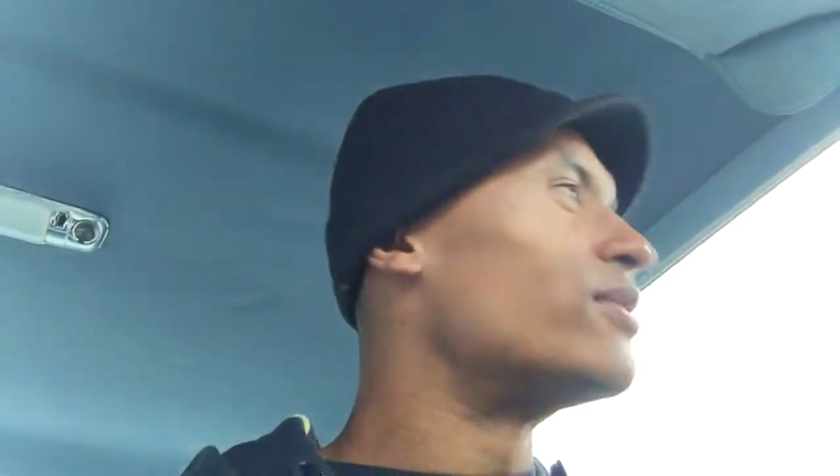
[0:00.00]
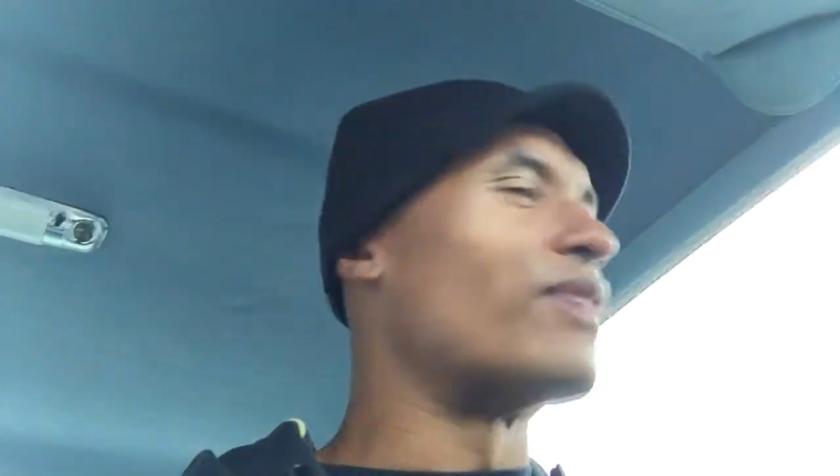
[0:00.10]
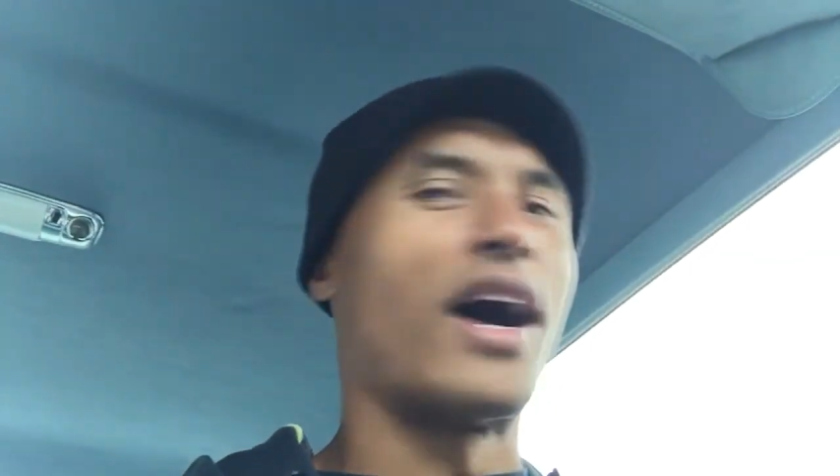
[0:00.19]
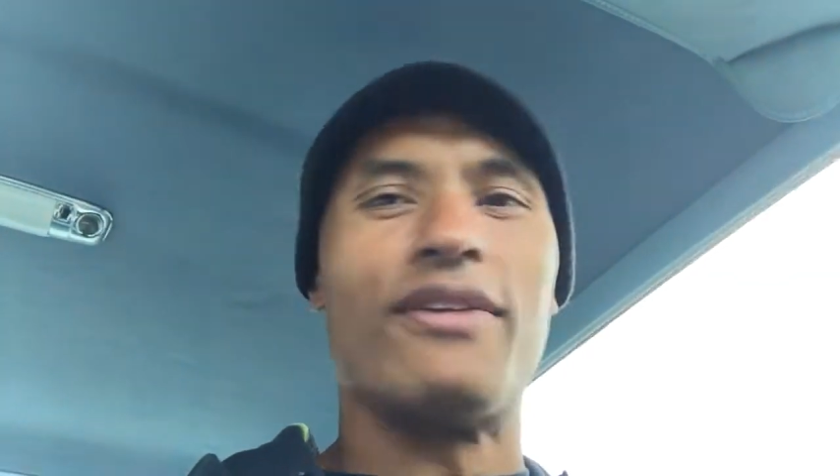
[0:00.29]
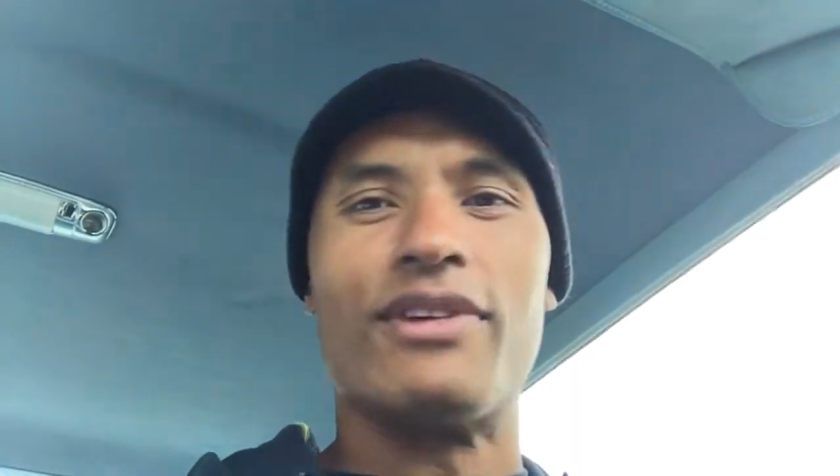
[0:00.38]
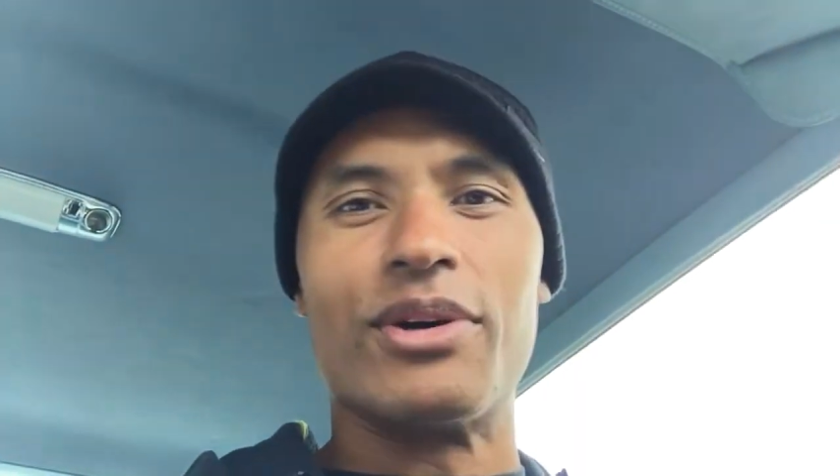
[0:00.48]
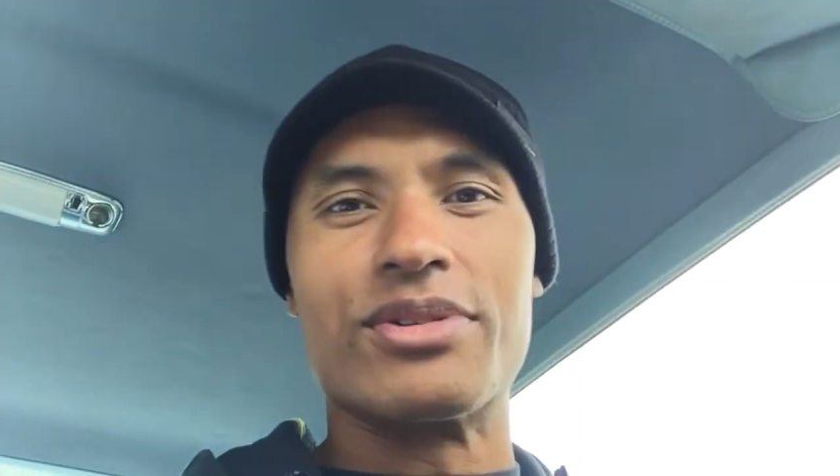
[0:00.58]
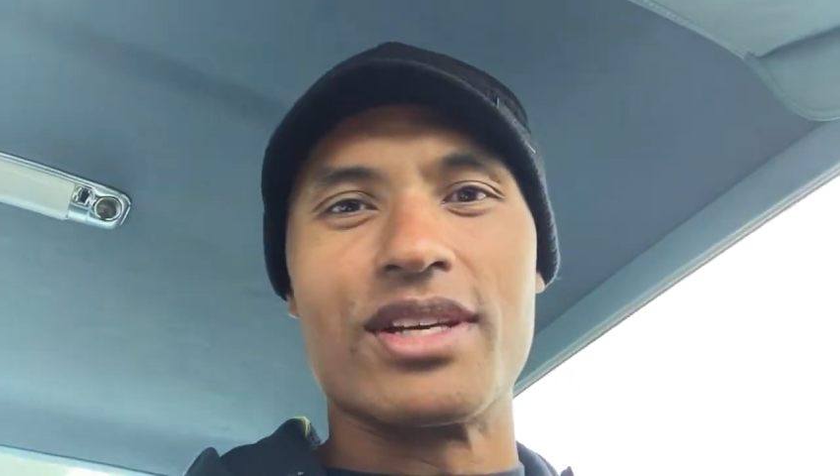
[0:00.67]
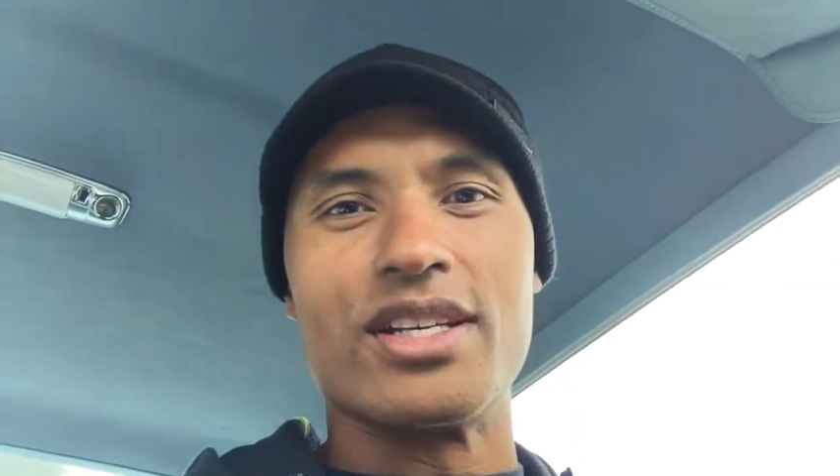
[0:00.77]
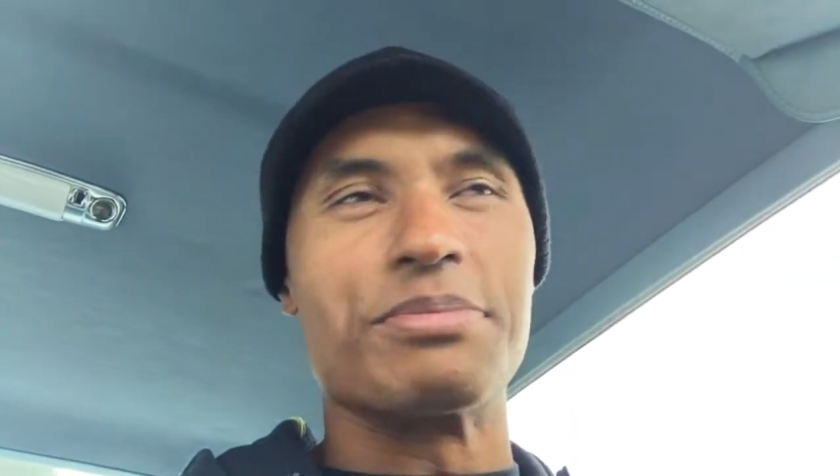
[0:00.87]
50
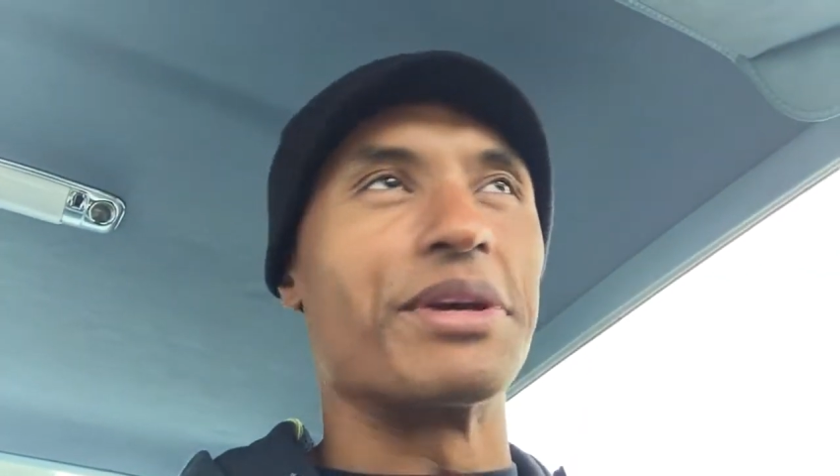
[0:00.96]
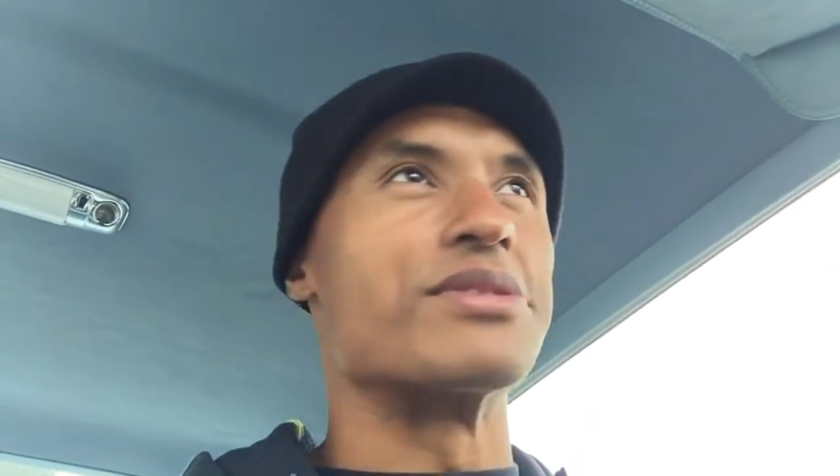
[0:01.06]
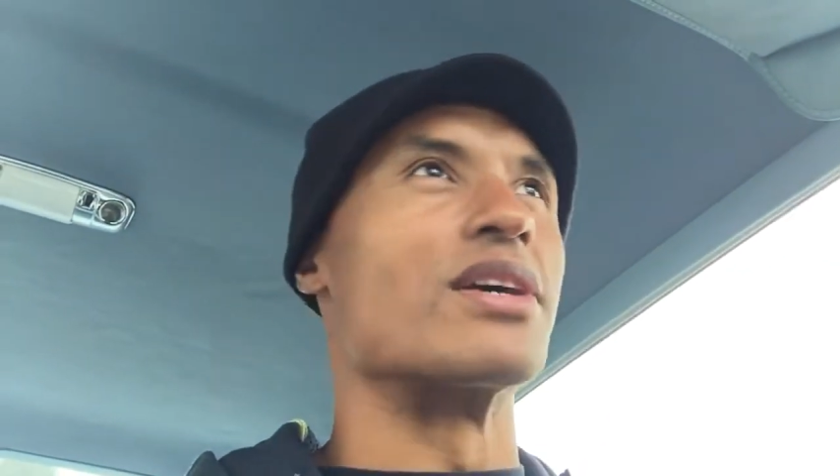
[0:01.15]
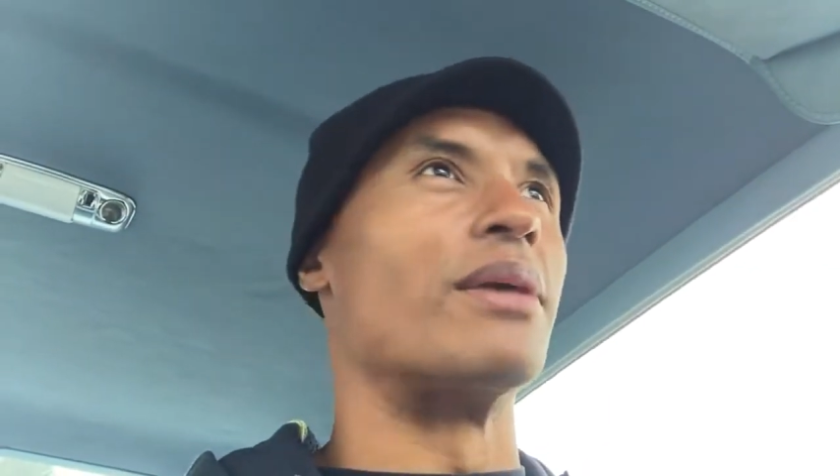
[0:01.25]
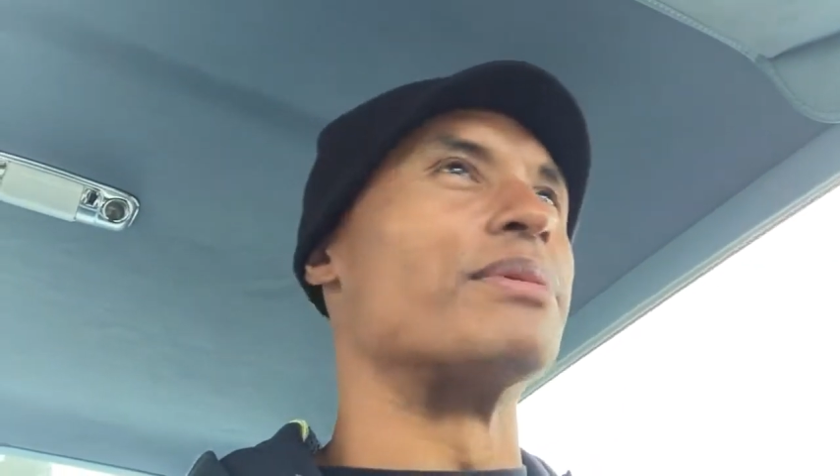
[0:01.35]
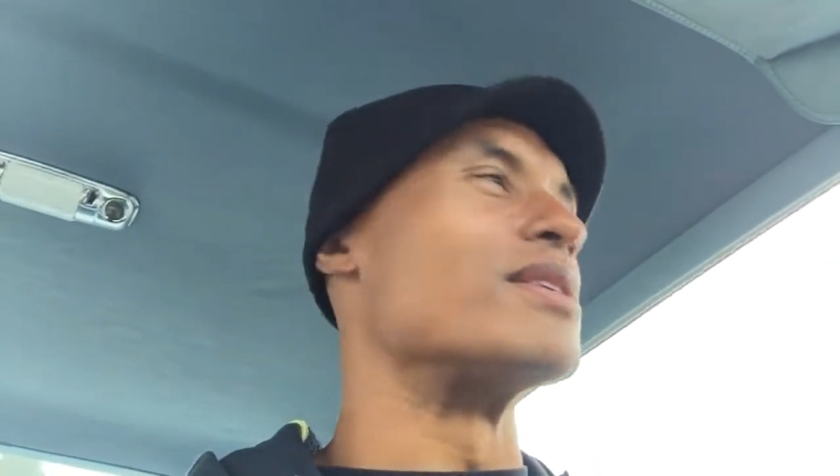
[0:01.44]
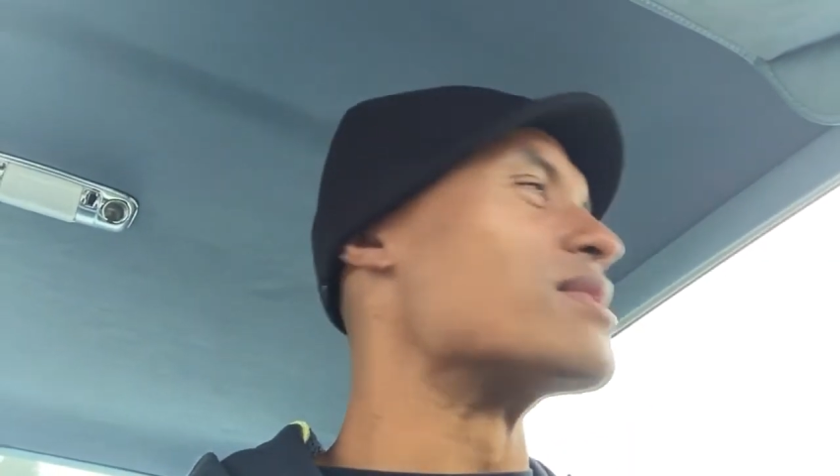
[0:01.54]
sees me or something.